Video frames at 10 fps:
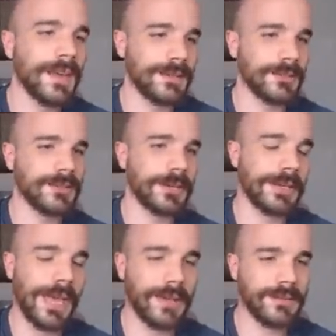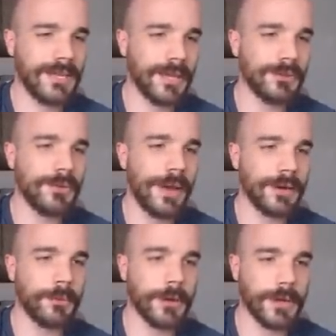and they'll tell you
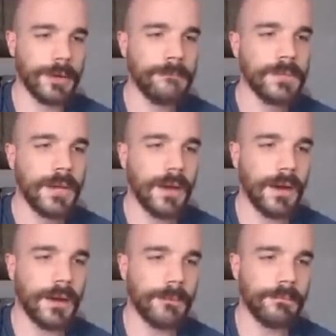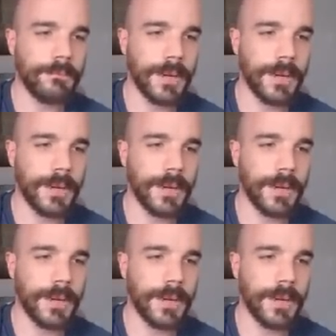how to work it. So